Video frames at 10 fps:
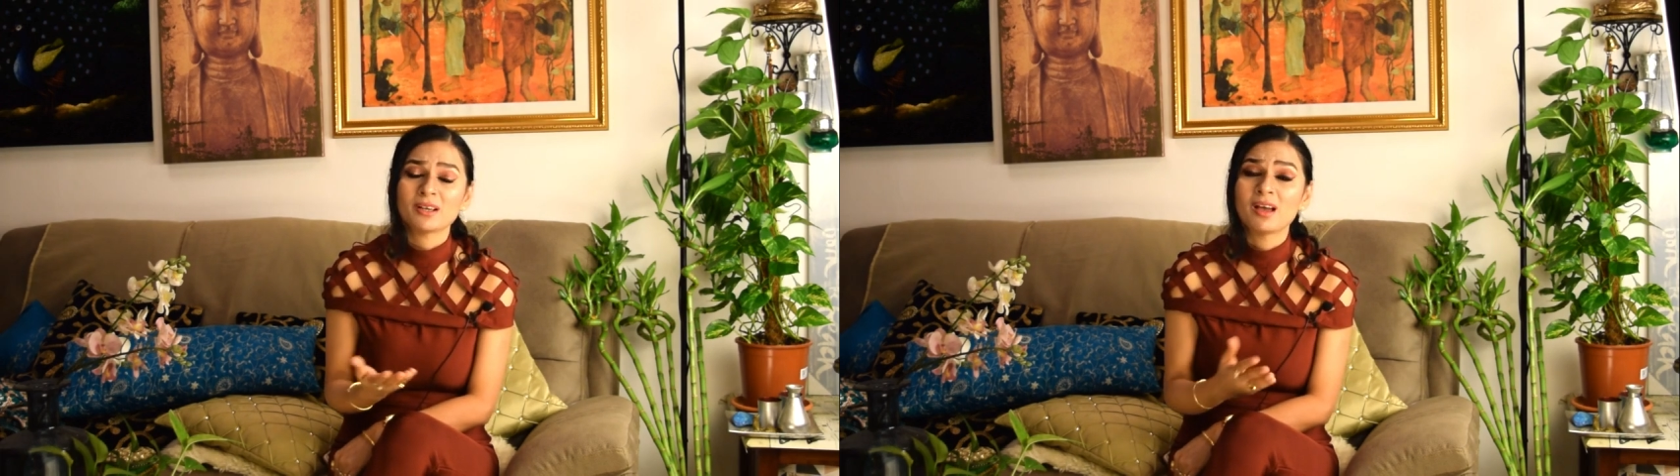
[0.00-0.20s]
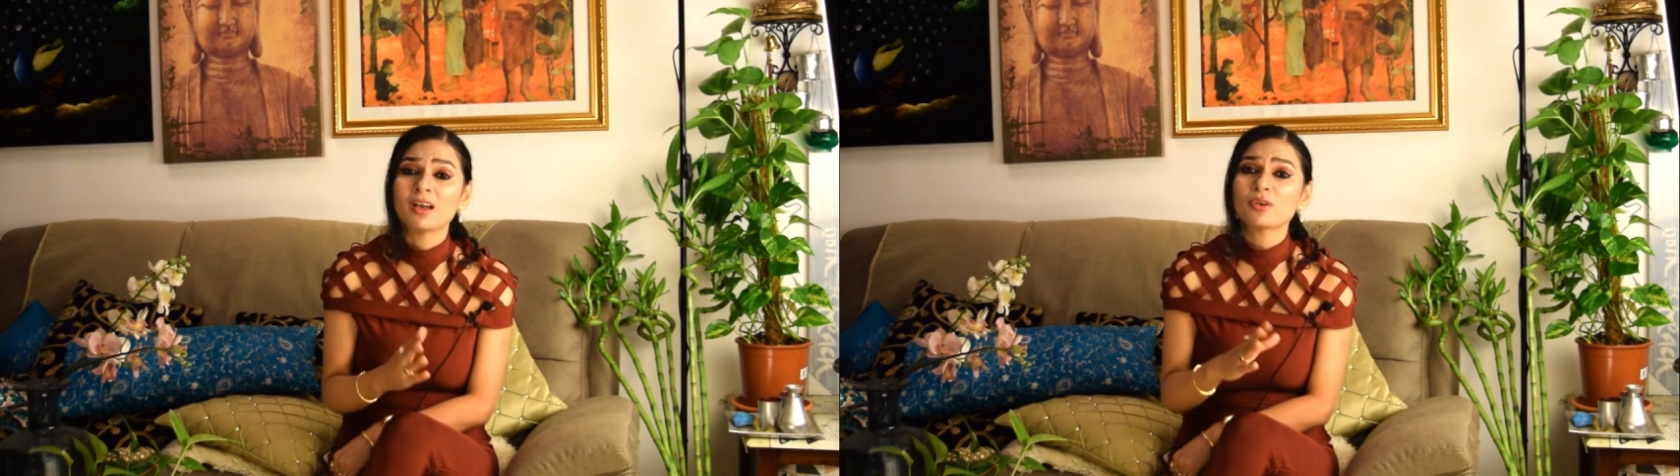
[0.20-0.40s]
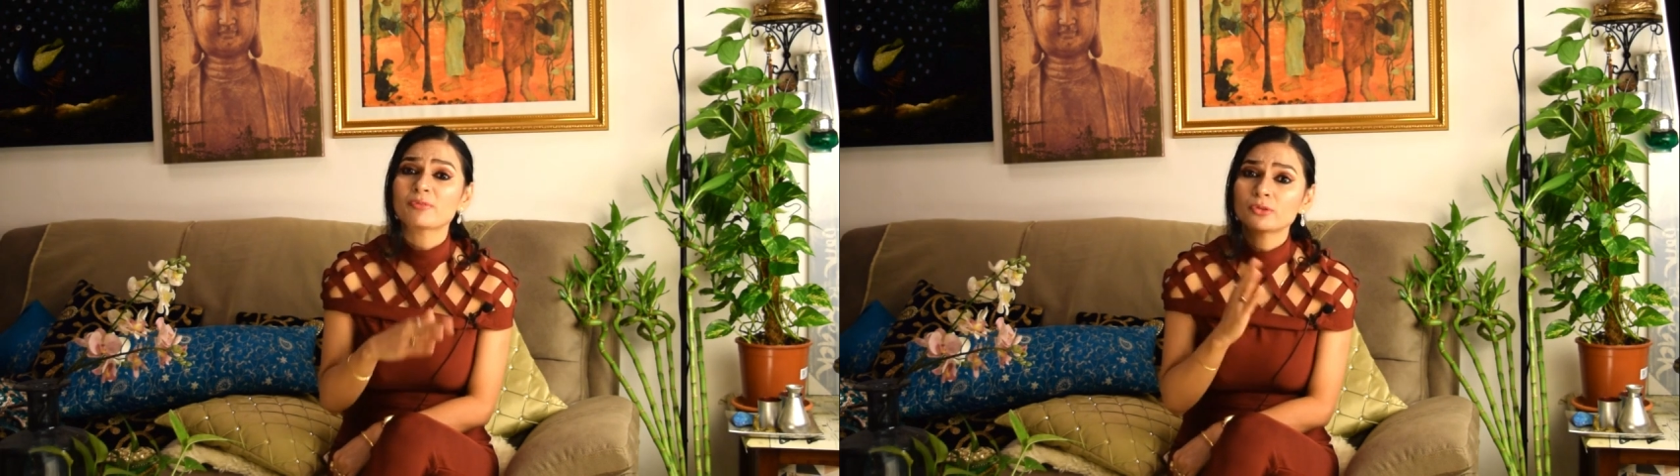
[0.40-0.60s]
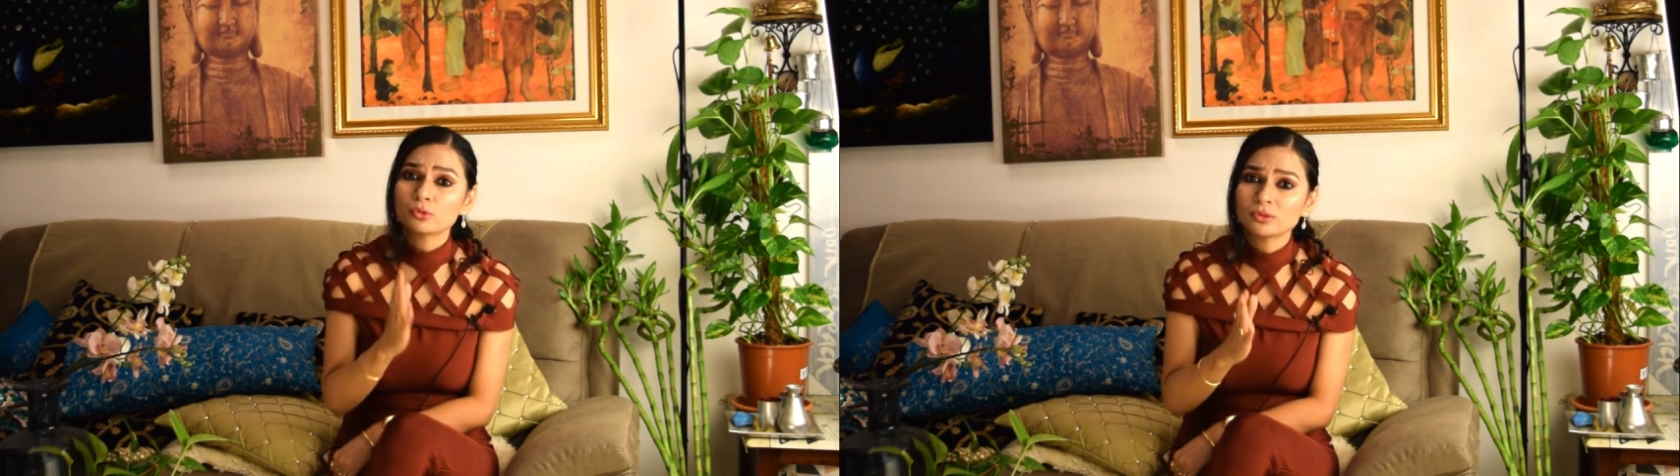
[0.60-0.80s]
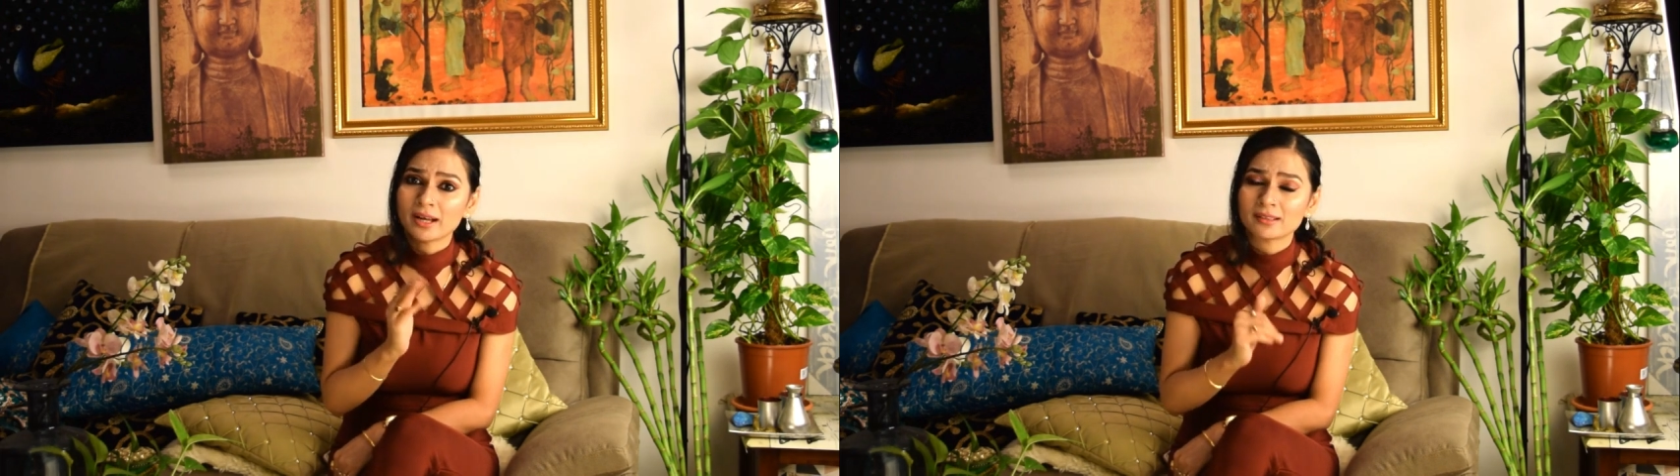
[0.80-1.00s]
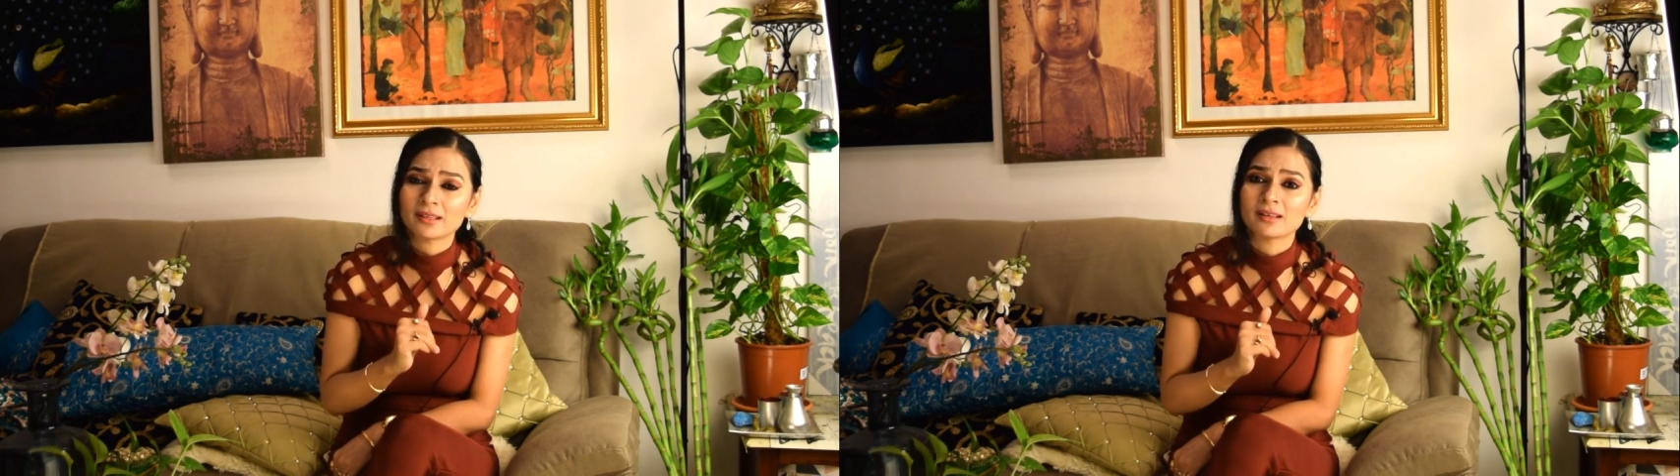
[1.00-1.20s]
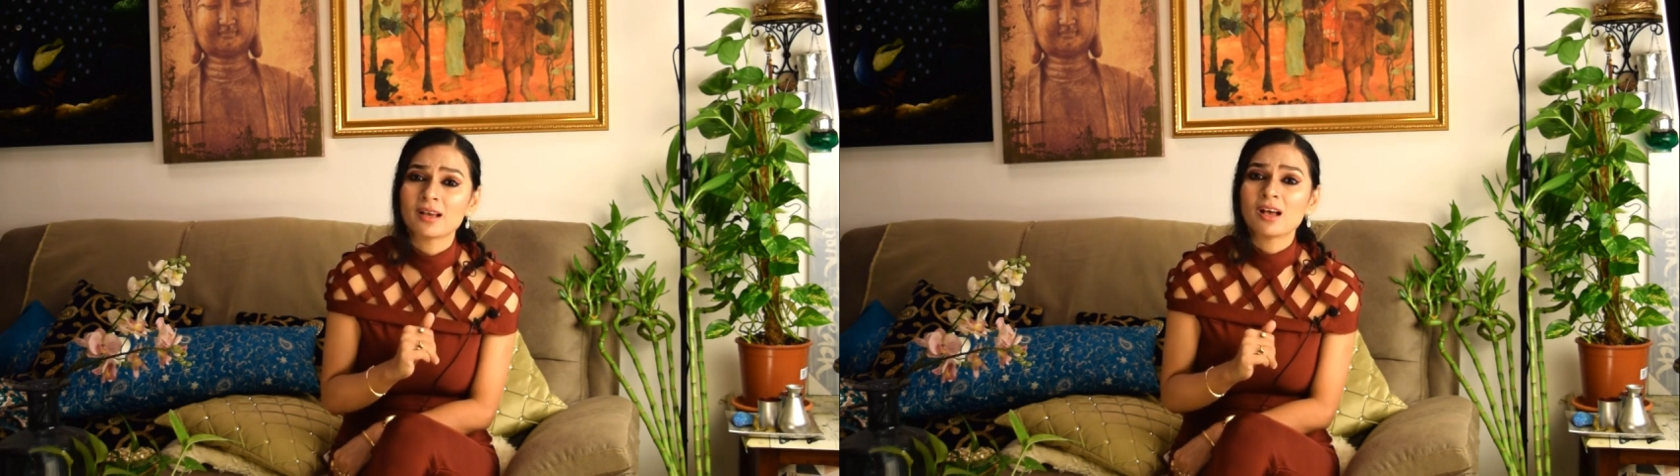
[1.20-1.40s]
you have to do that thing.